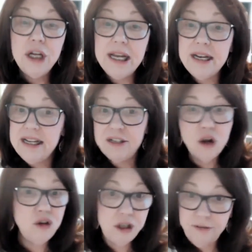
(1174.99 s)
Any
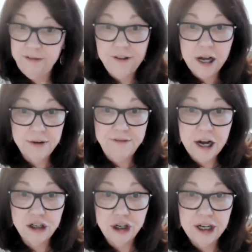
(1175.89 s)
social
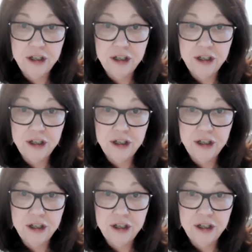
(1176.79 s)
function,